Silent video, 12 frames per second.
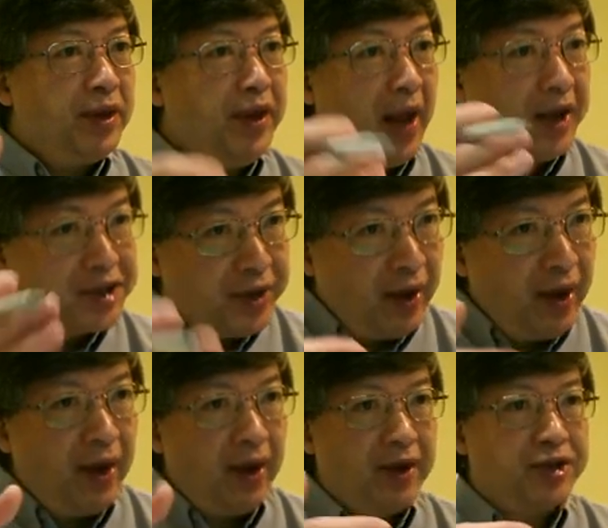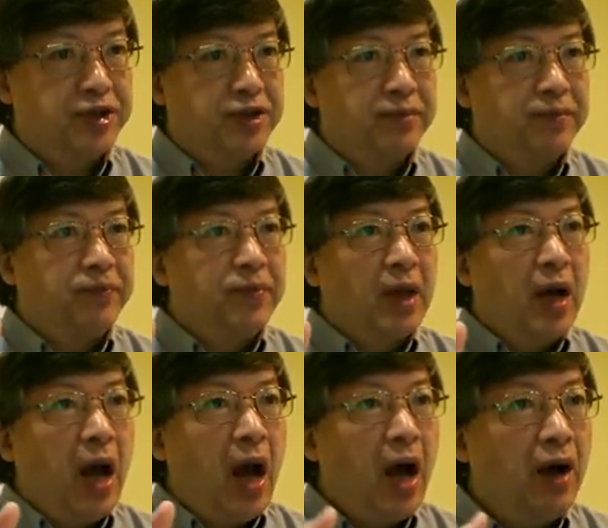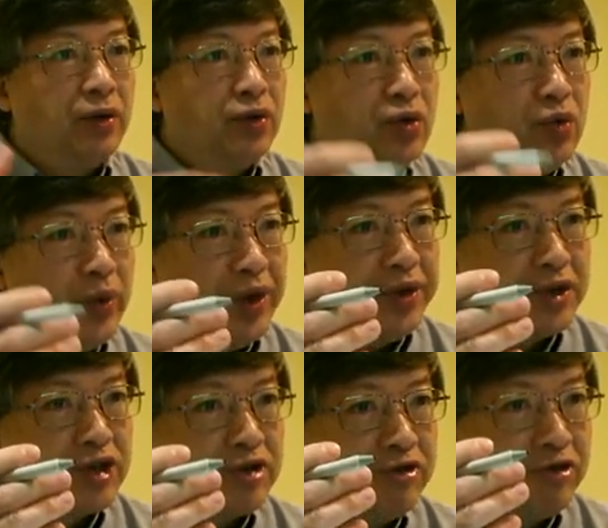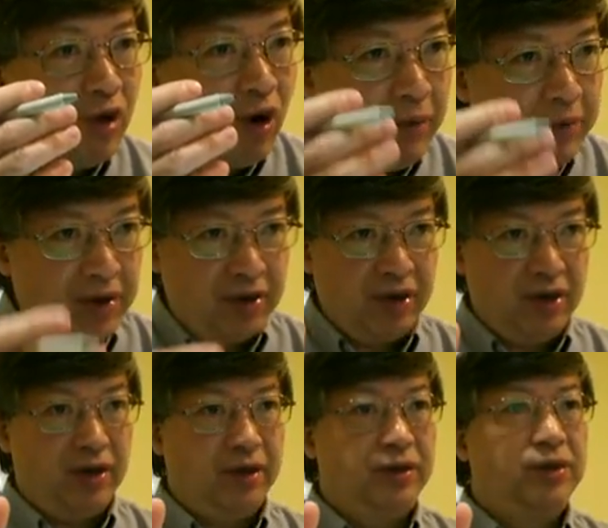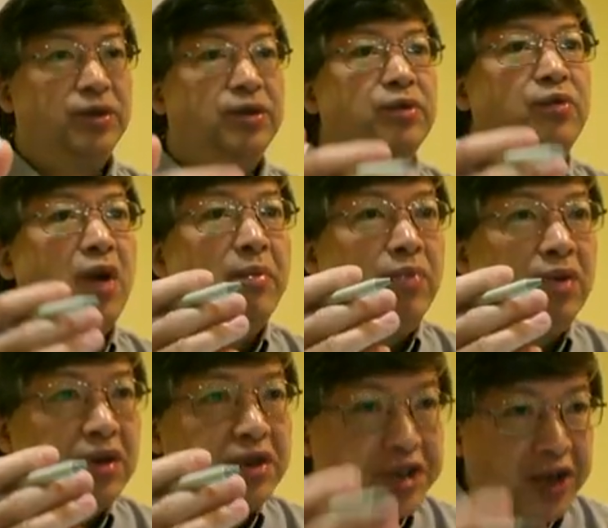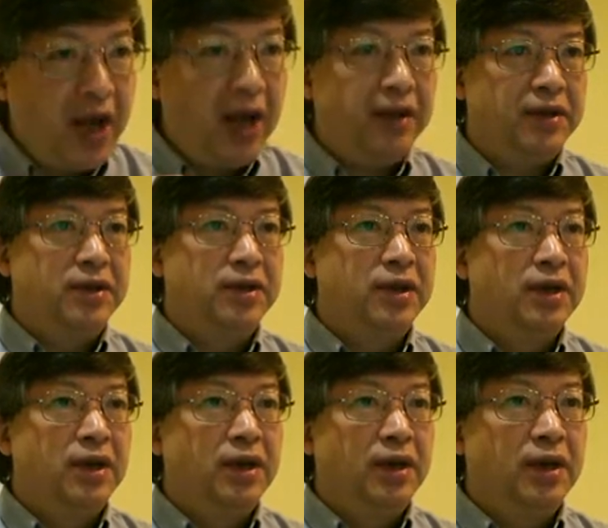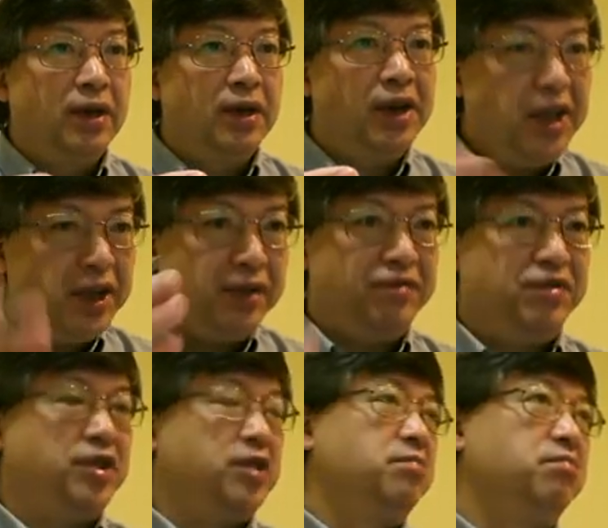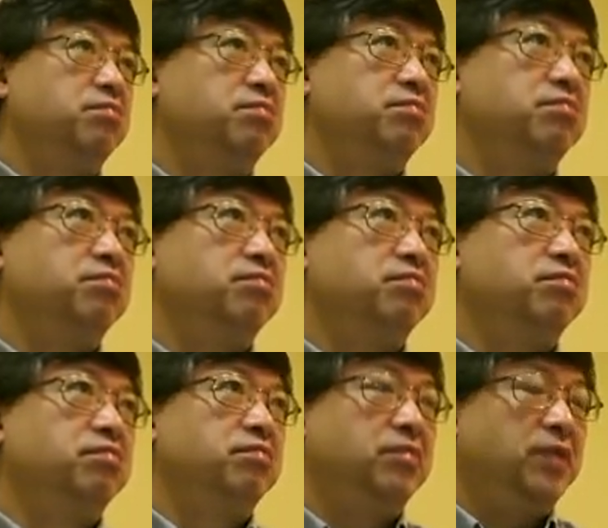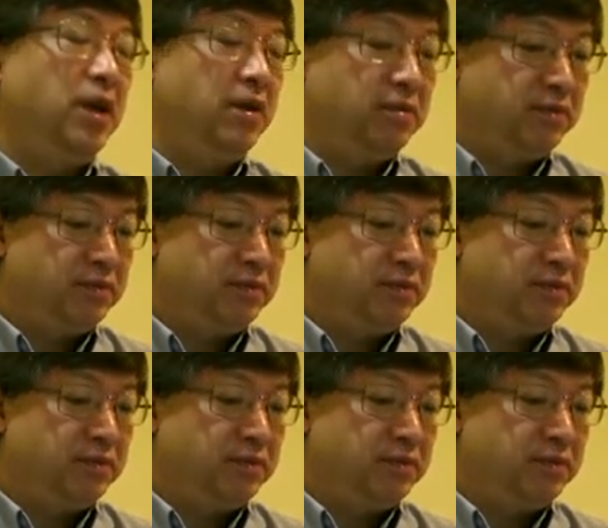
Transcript: but next thing is, how do we use formula to represent leaves? Yeah.